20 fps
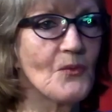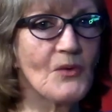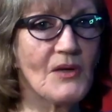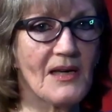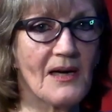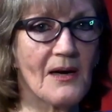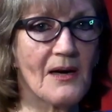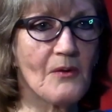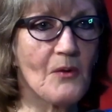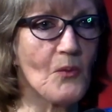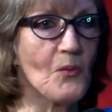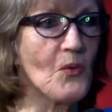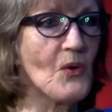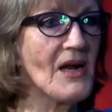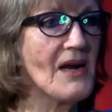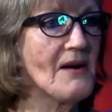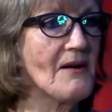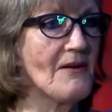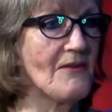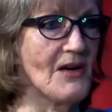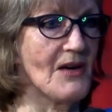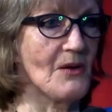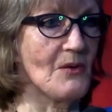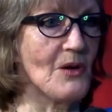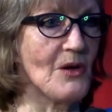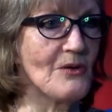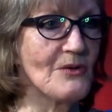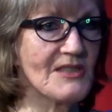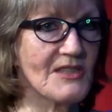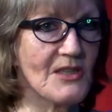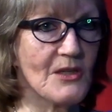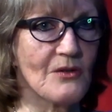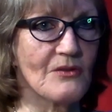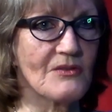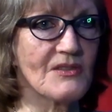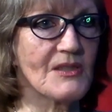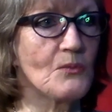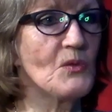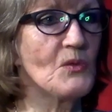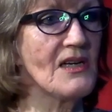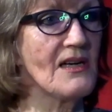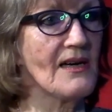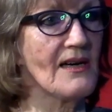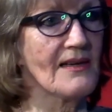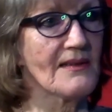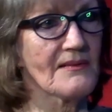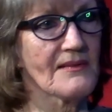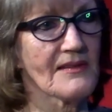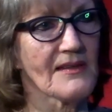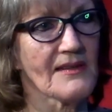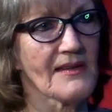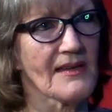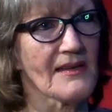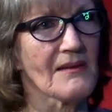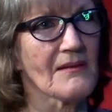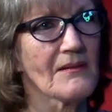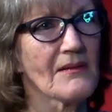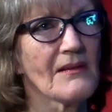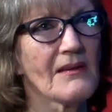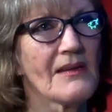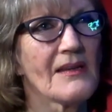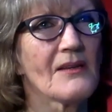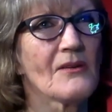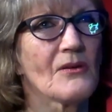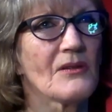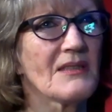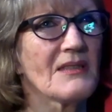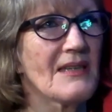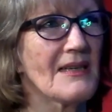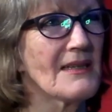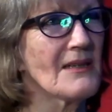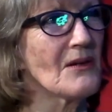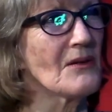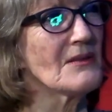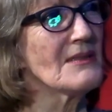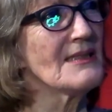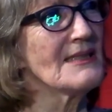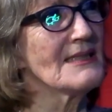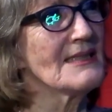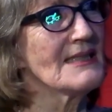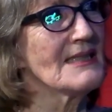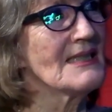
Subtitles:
We are aware of our own selves, and we are thinking, hang on.